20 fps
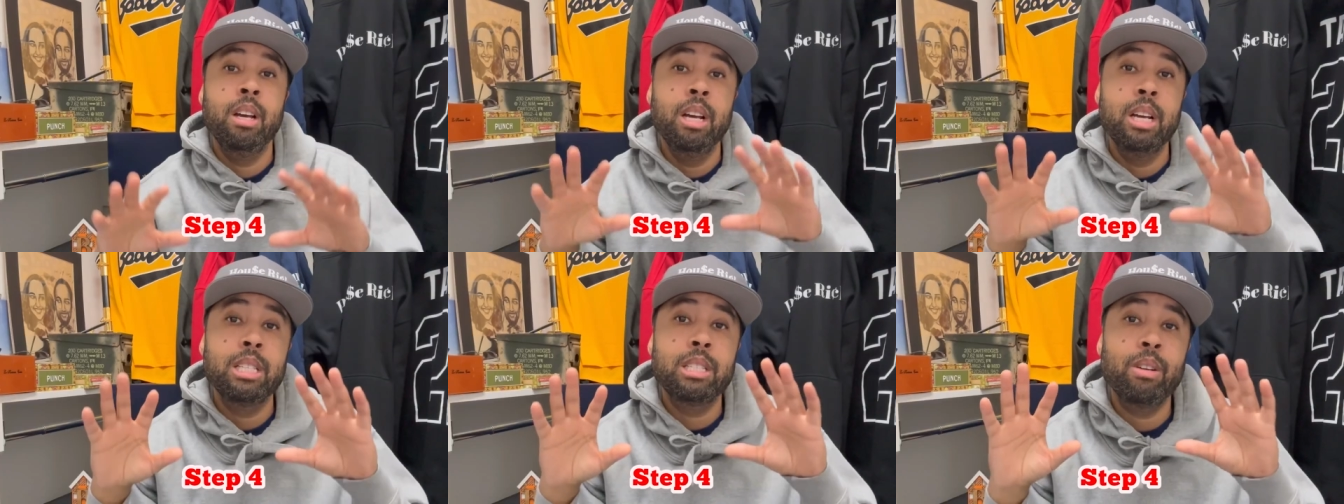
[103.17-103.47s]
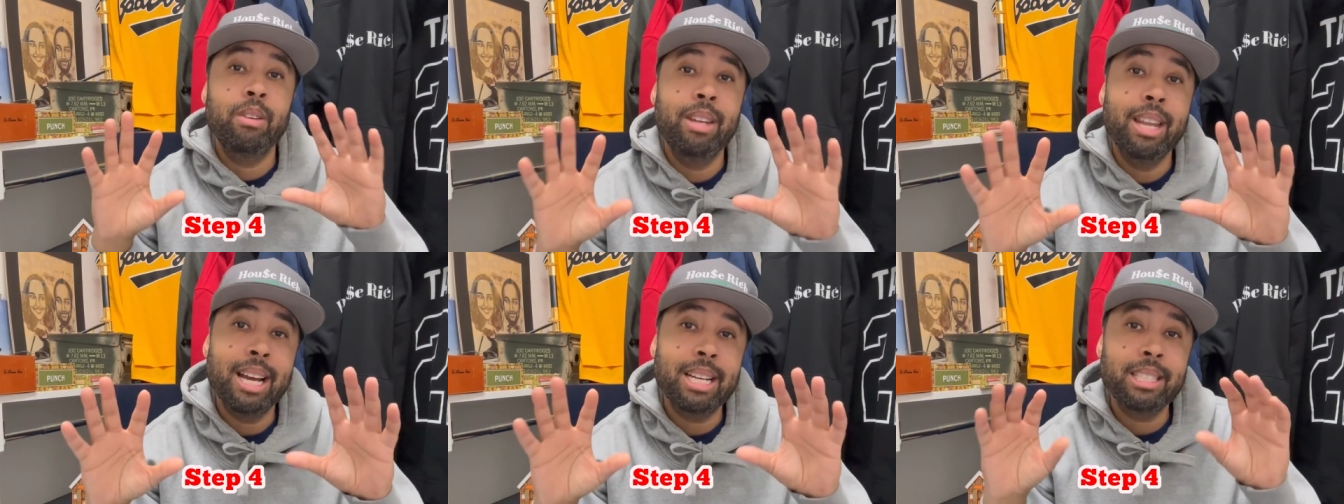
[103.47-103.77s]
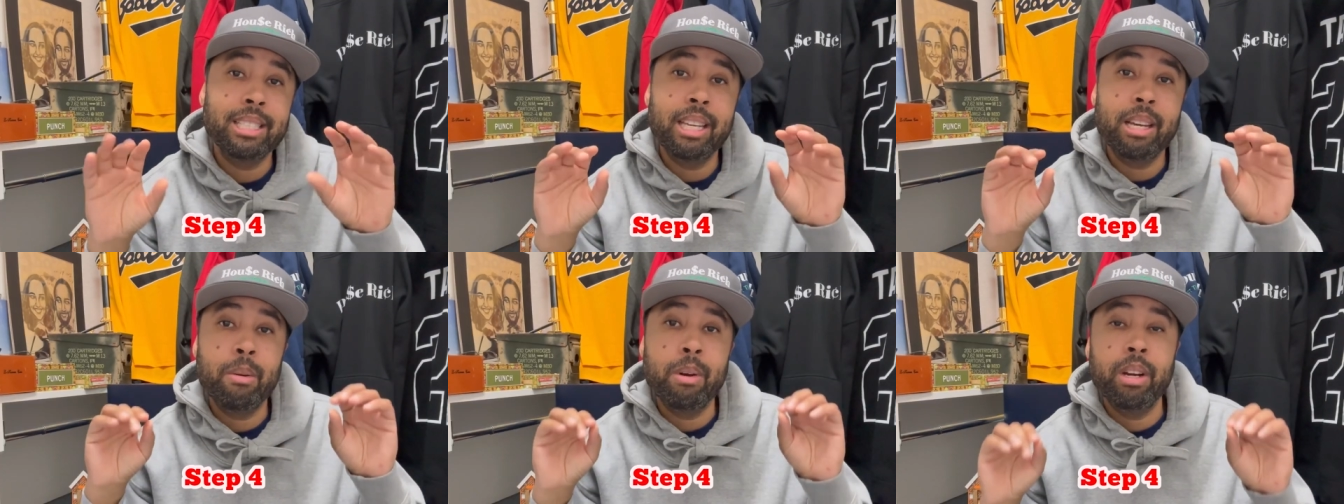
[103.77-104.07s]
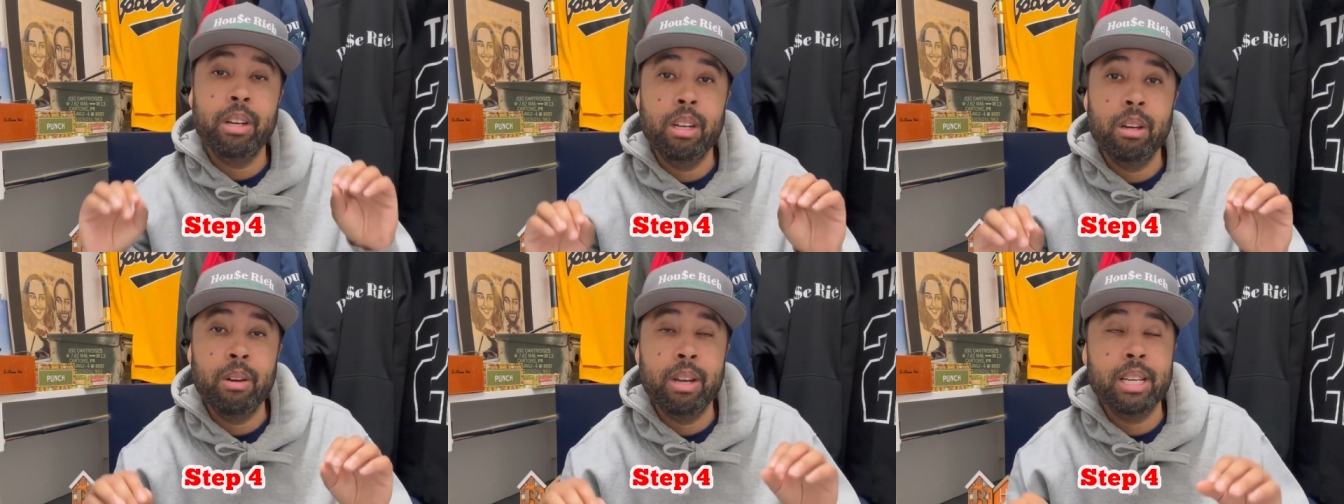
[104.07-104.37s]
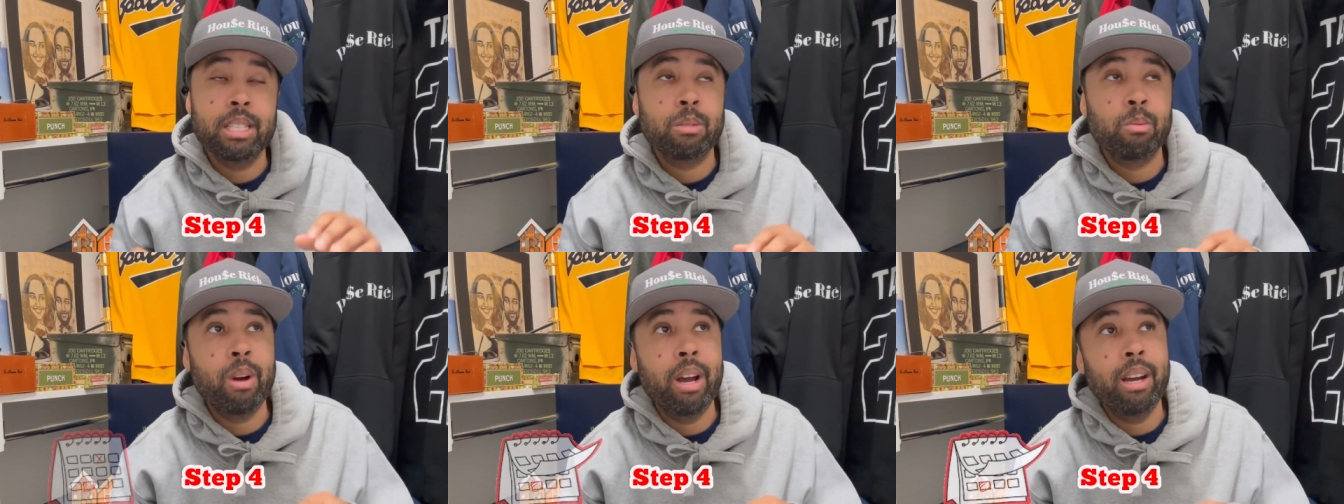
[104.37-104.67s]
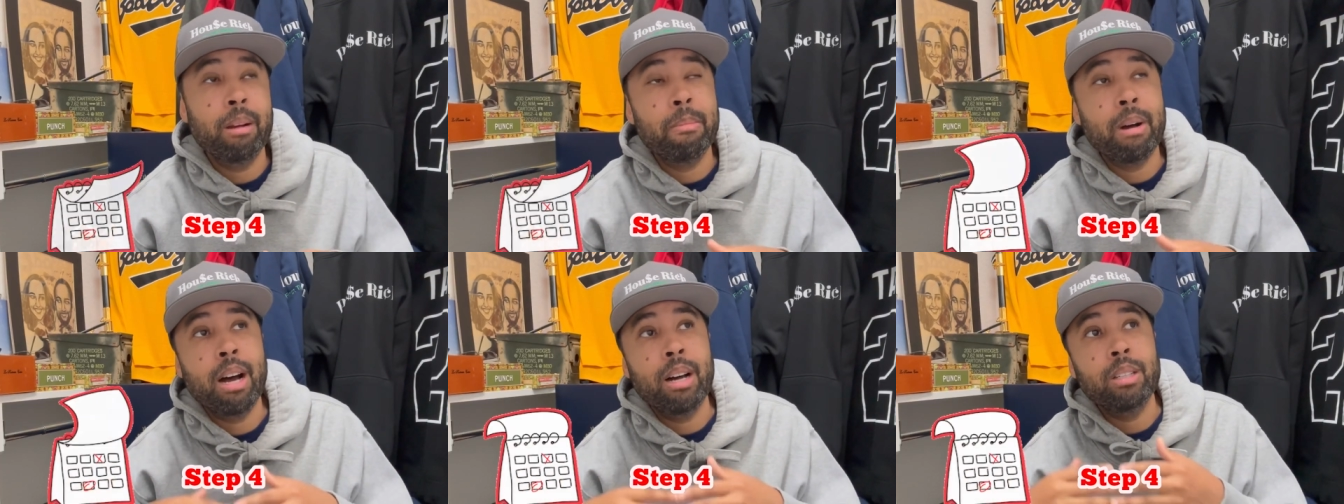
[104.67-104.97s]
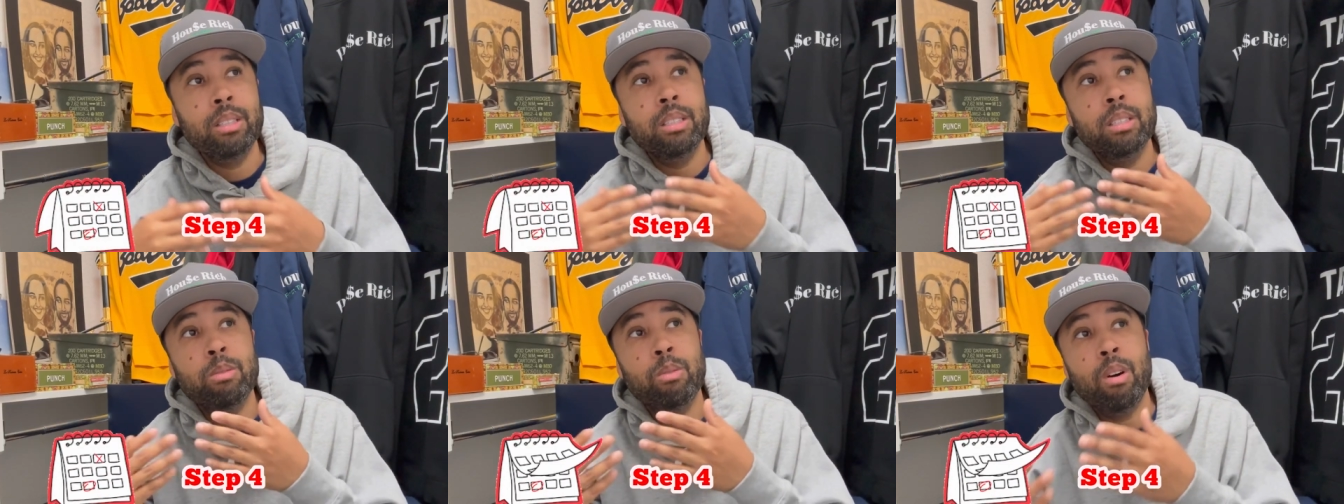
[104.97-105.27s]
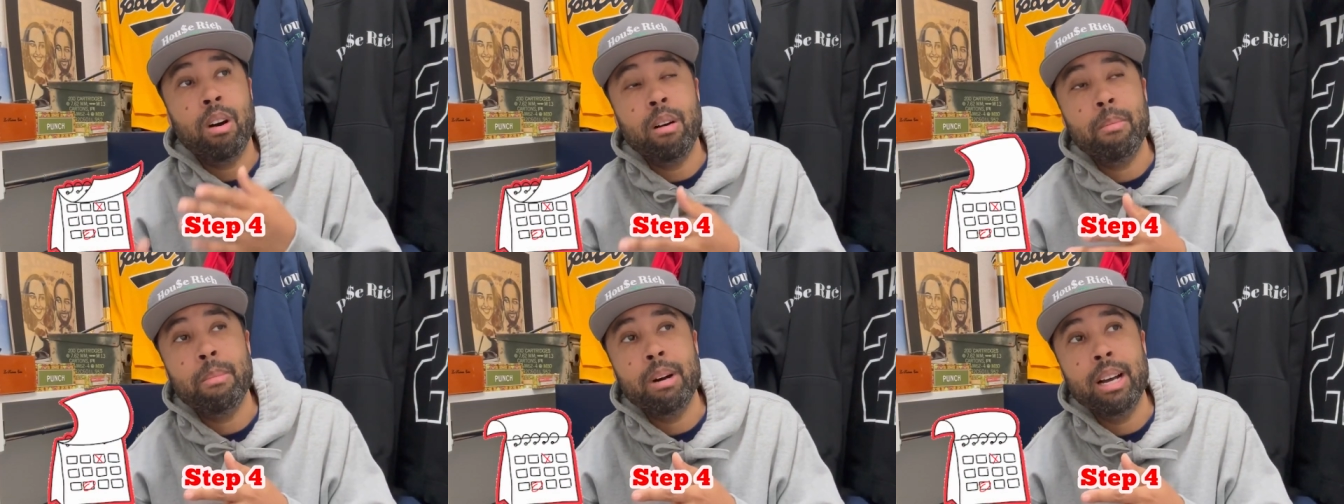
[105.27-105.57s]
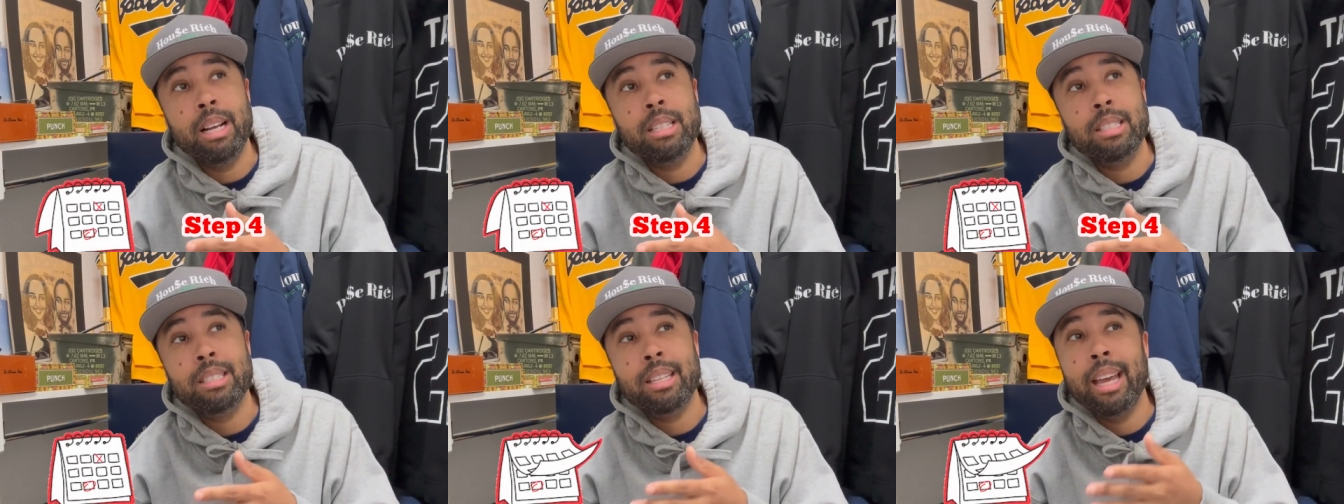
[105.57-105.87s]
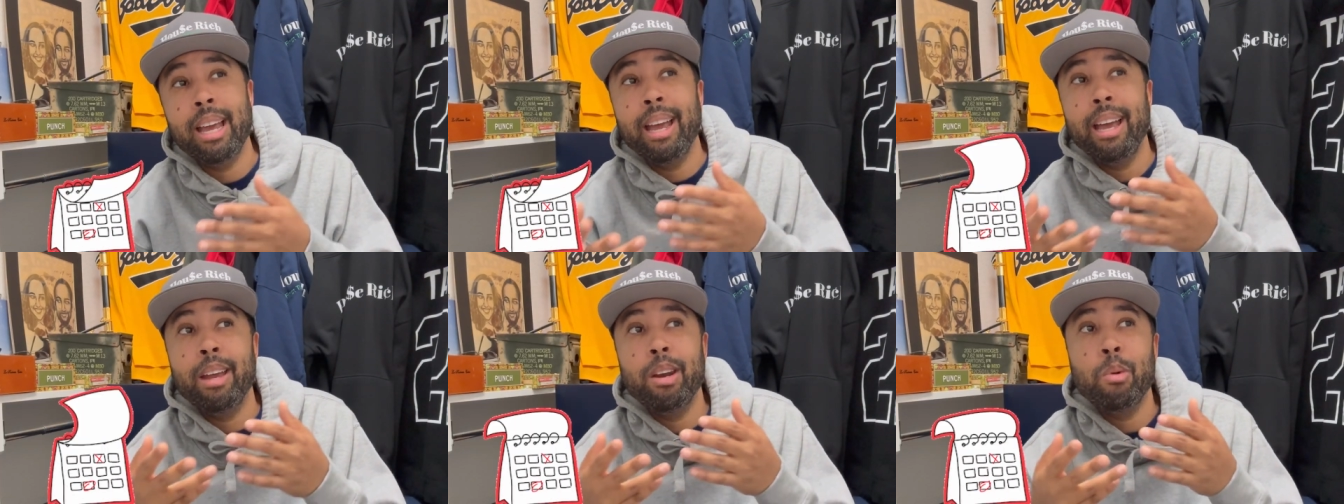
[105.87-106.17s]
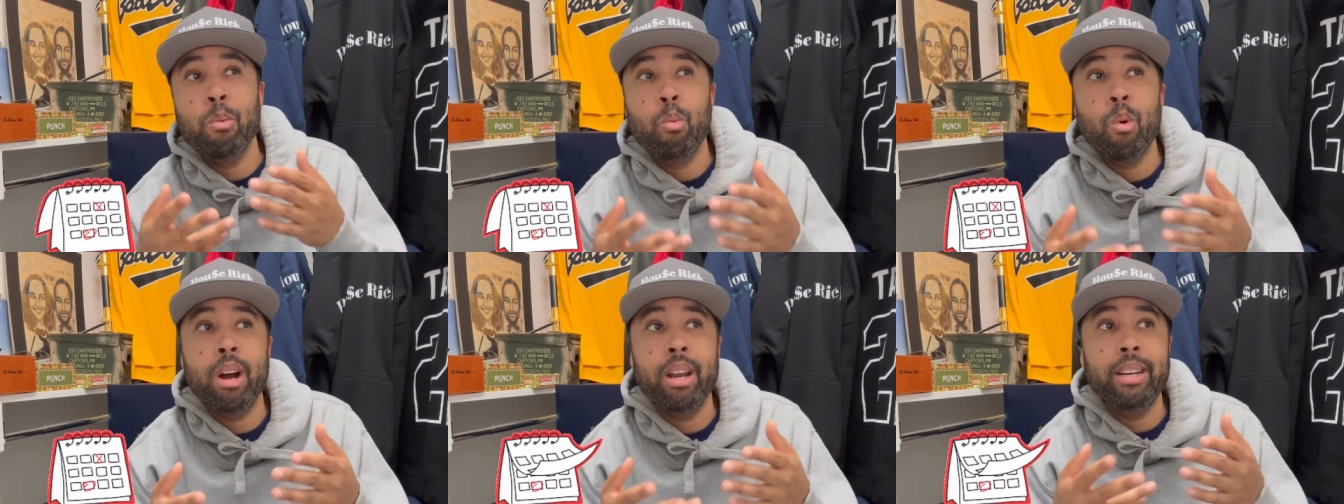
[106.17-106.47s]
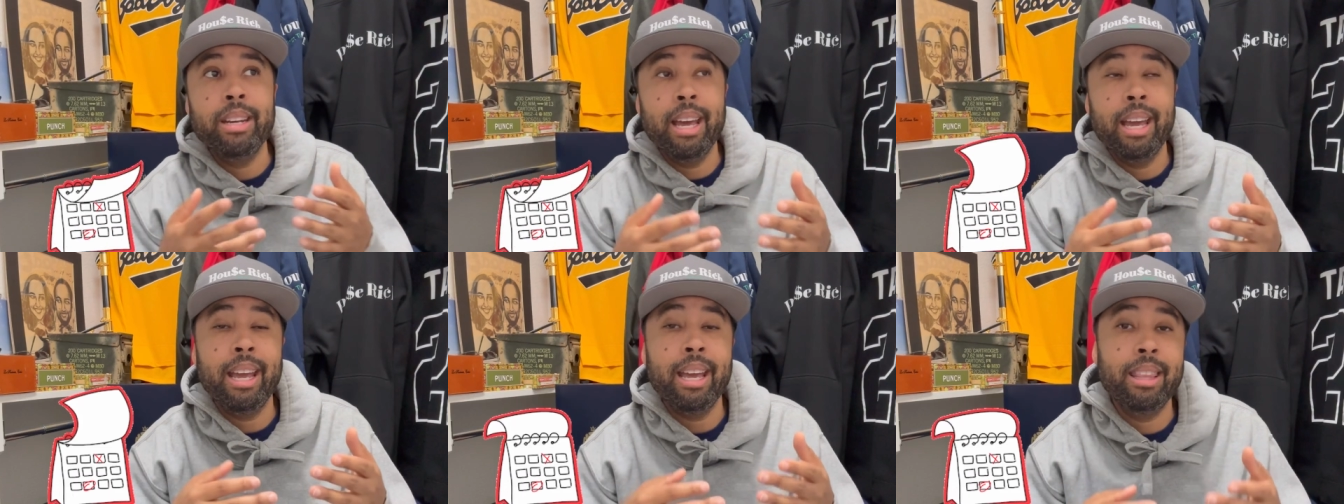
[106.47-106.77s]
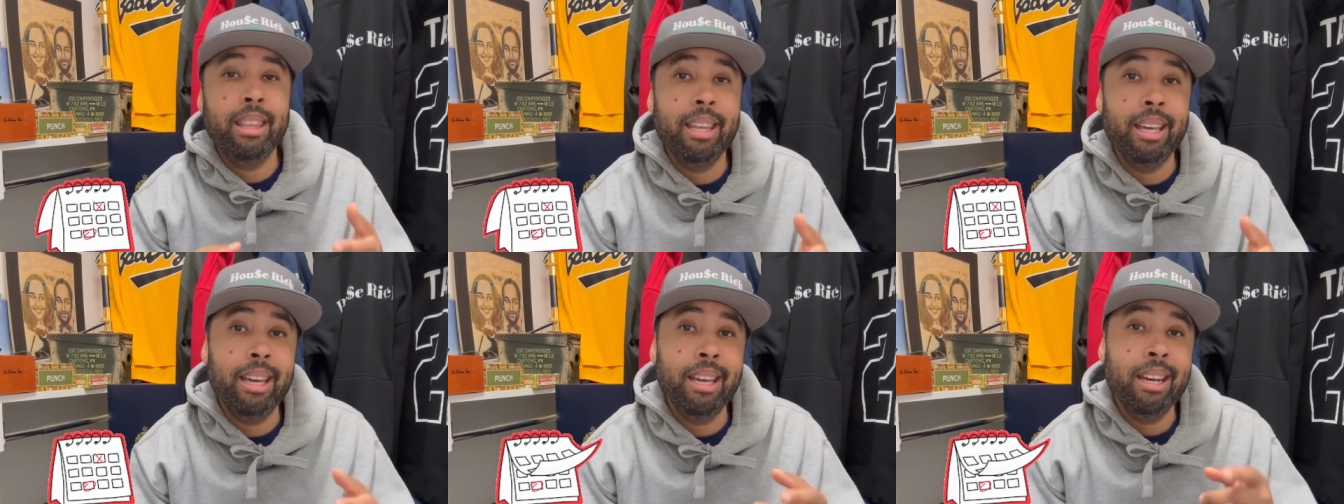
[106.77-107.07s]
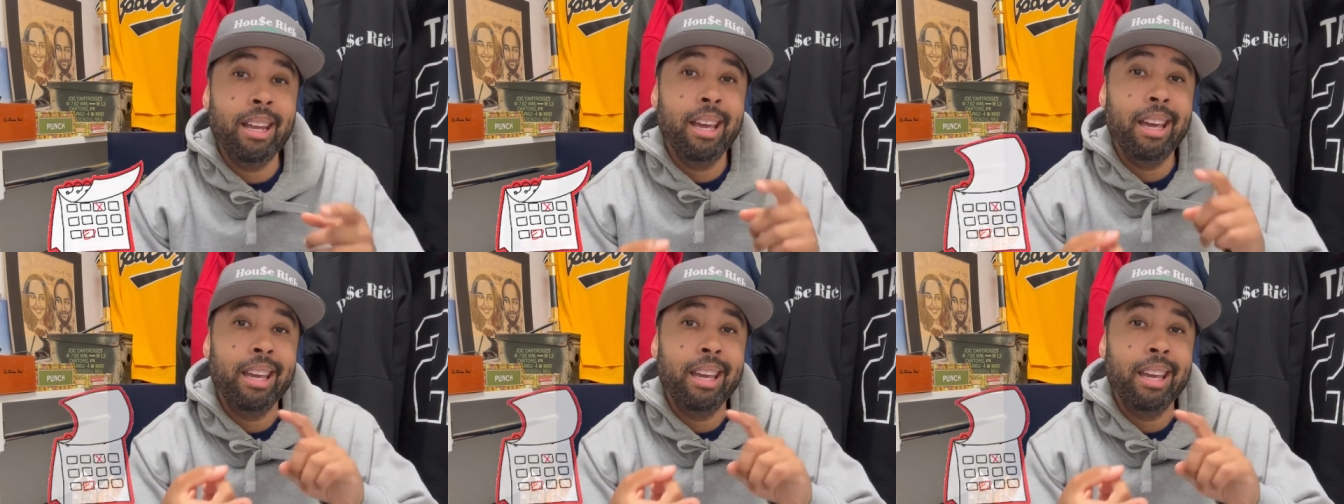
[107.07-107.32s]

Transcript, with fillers: So next thing you want to do is wait about 12 months and one day and then